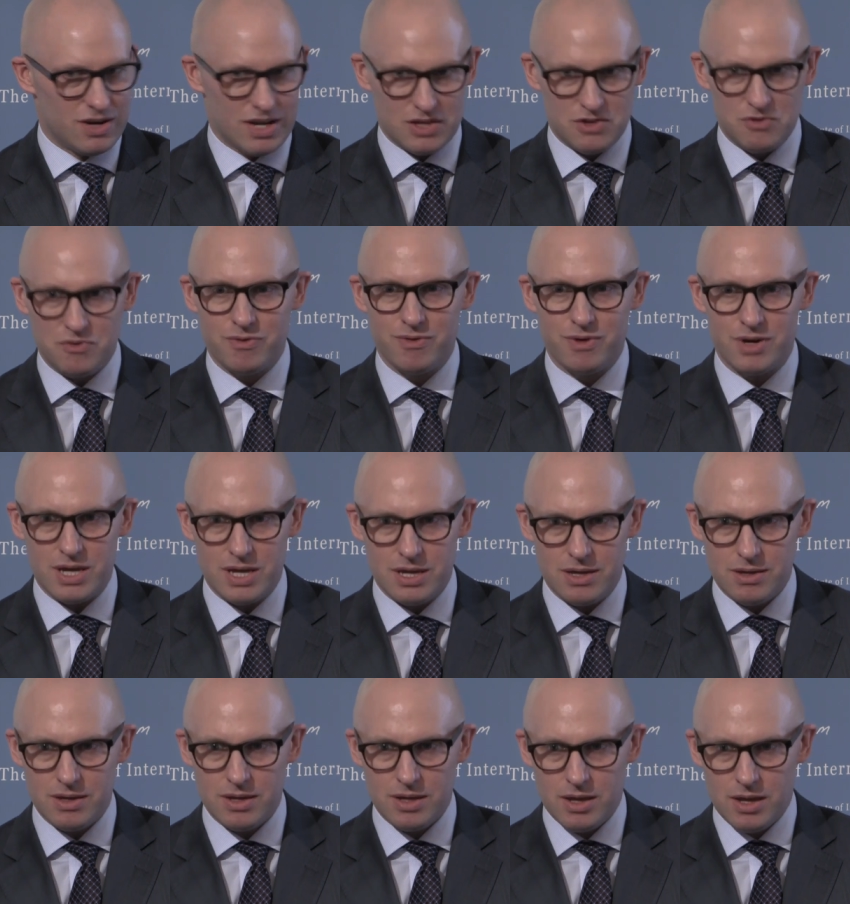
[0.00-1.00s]
and it's
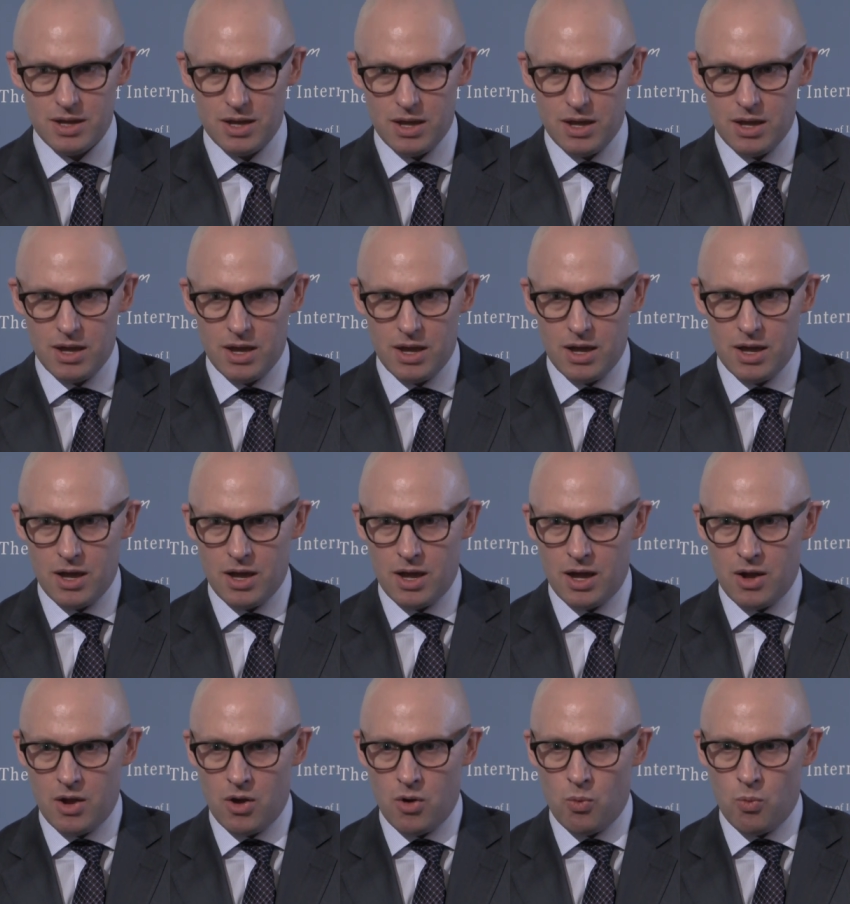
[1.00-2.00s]
free
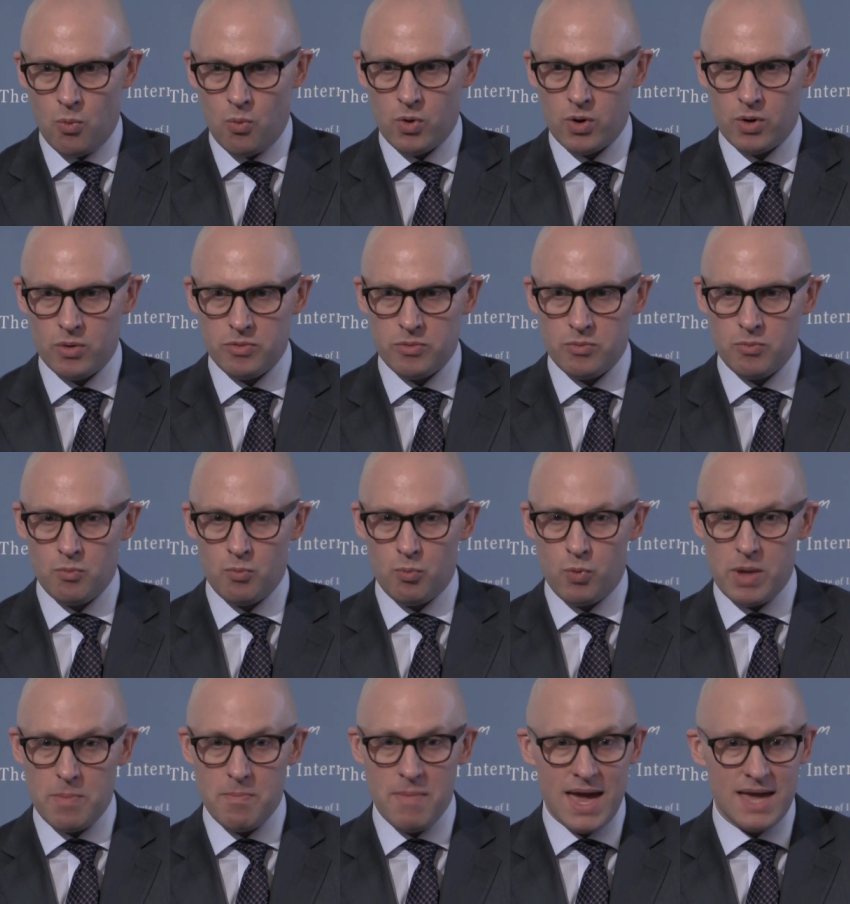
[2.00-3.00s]
what
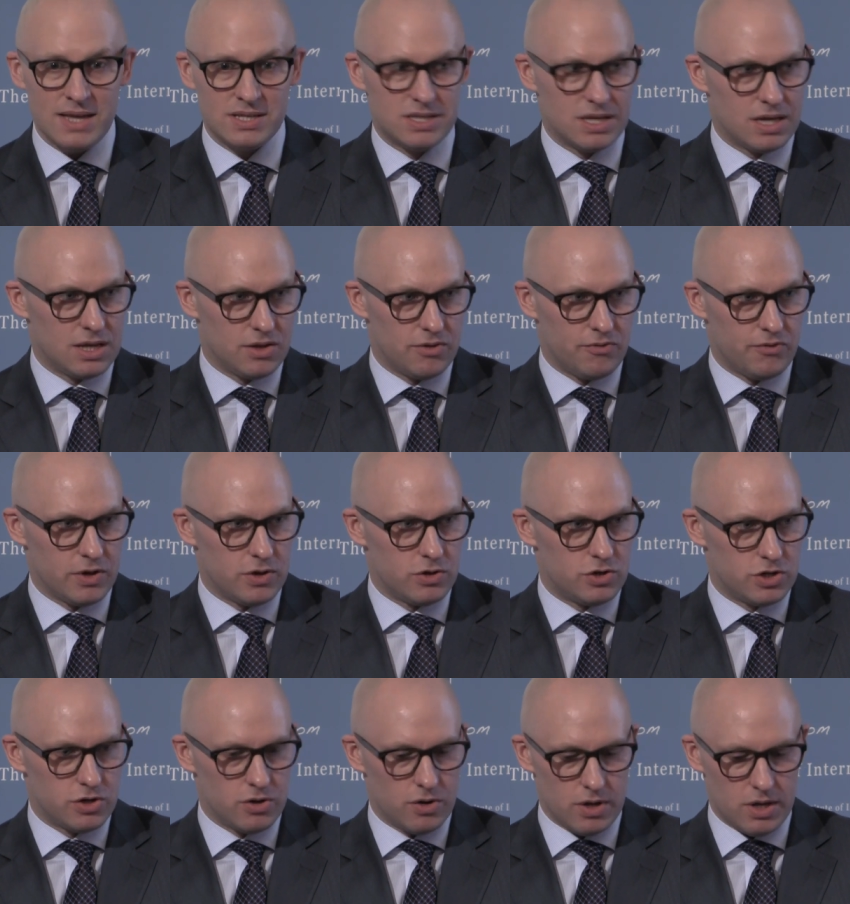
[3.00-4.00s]
we may see in the
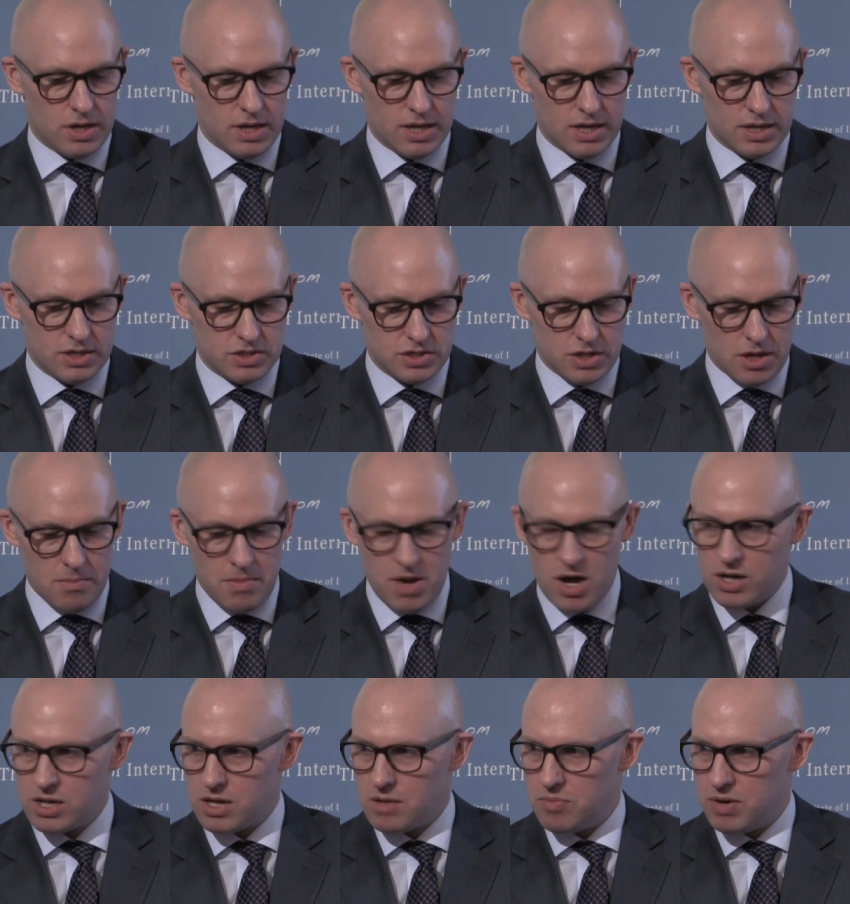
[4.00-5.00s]
future is a
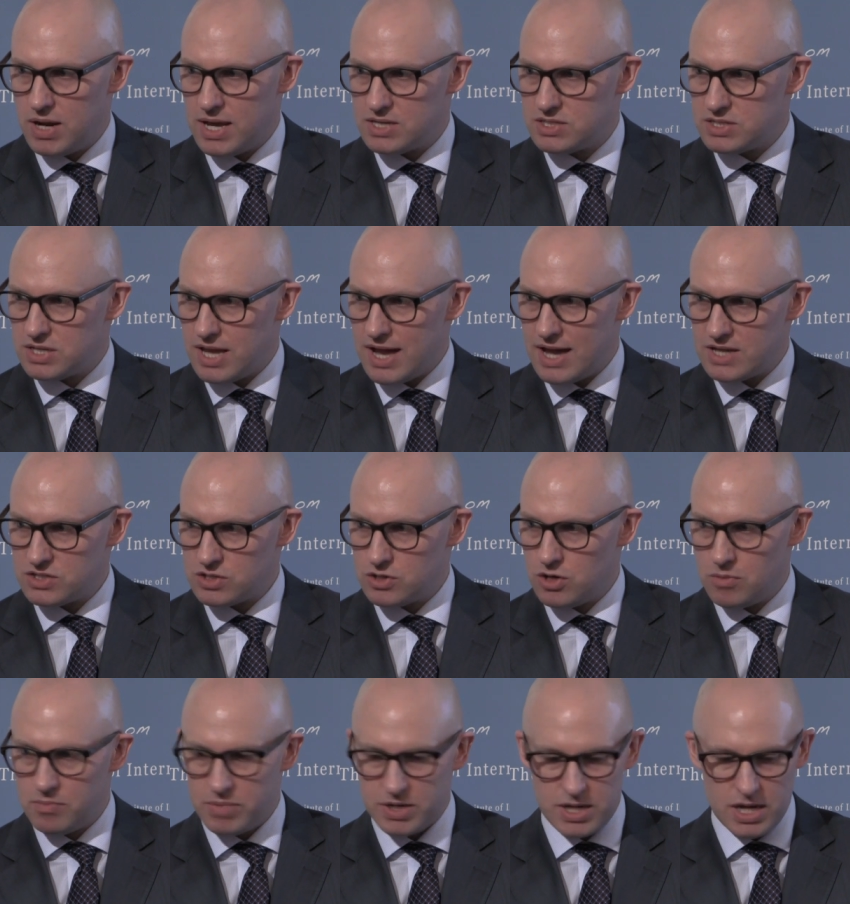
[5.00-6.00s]
marketplace that has a
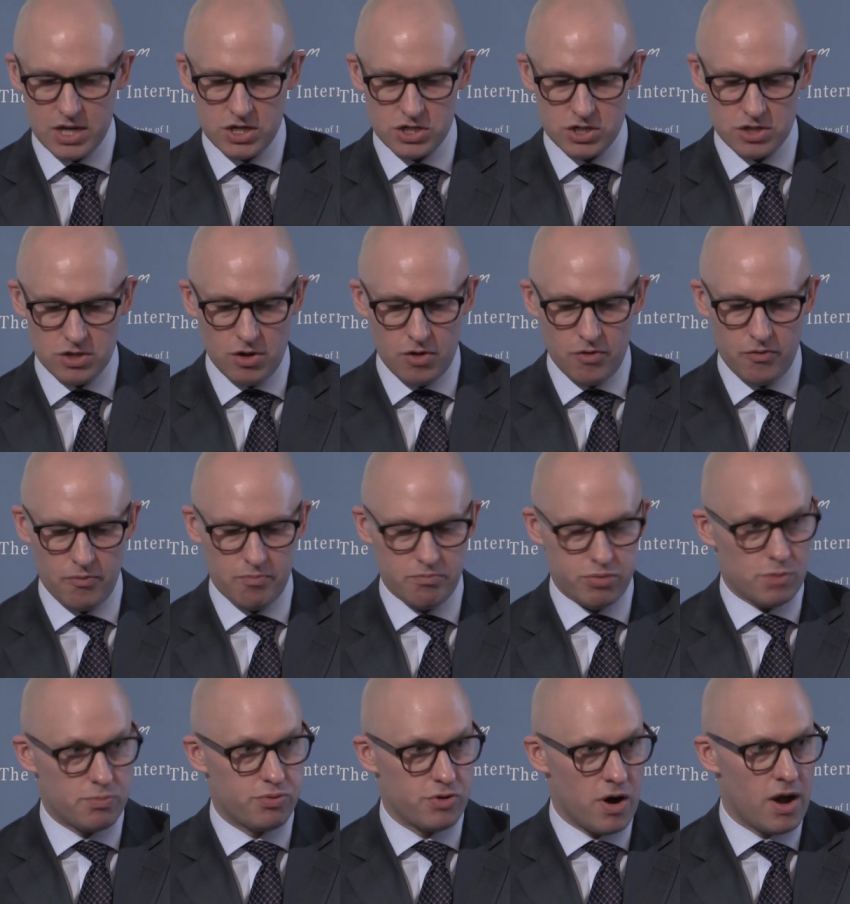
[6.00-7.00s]
combination of
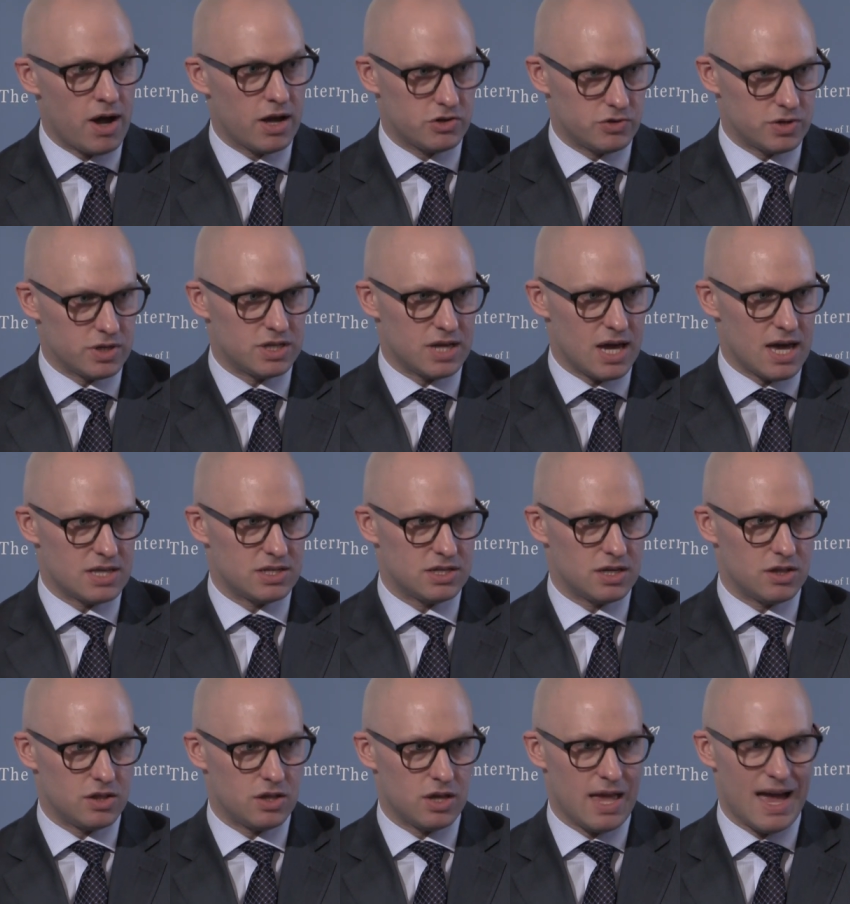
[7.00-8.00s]
proprietary
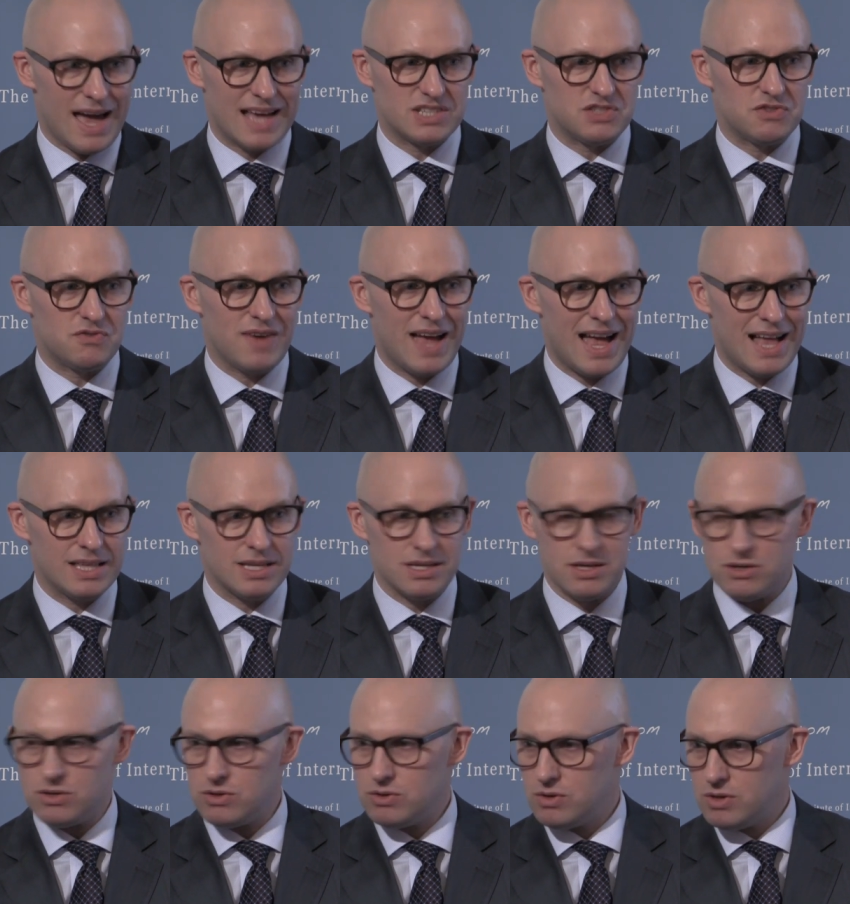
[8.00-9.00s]
data that has
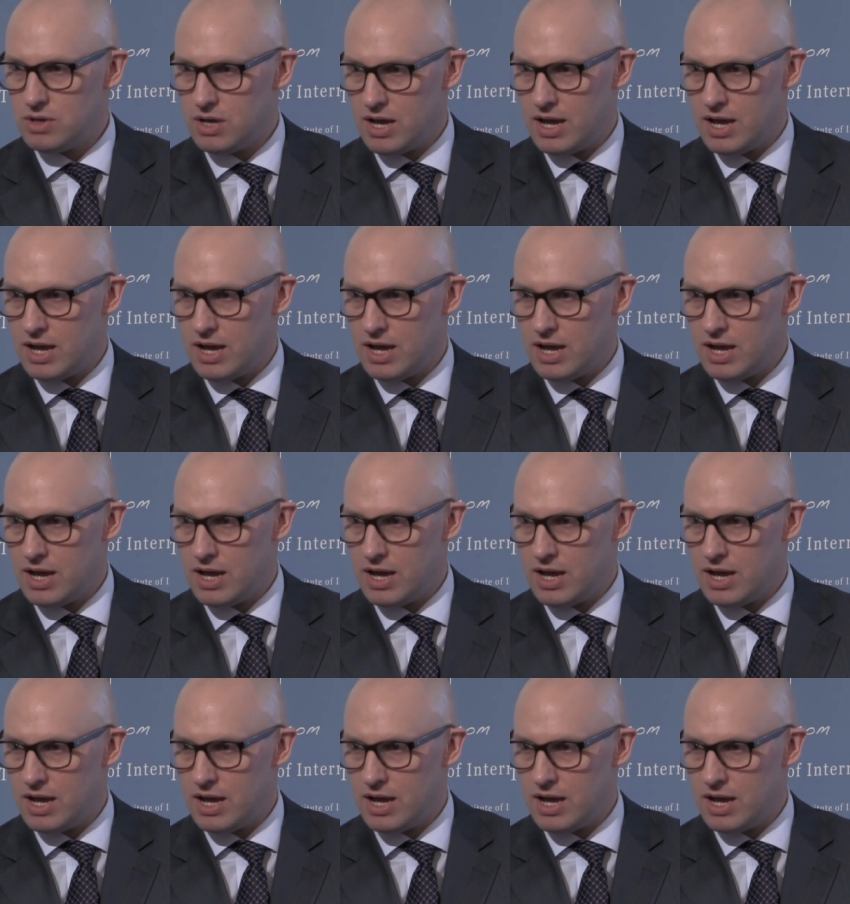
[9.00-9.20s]
value